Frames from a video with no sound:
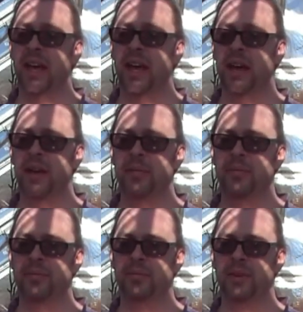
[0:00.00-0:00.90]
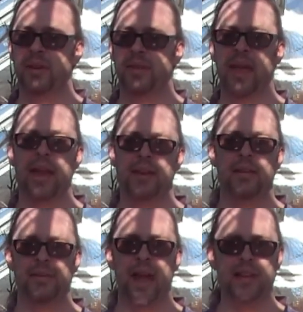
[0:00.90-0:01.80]
then
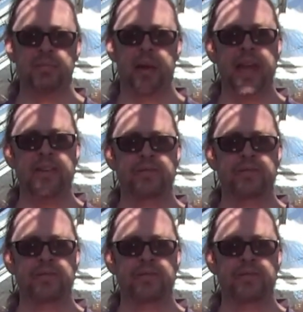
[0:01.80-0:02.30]
that's paid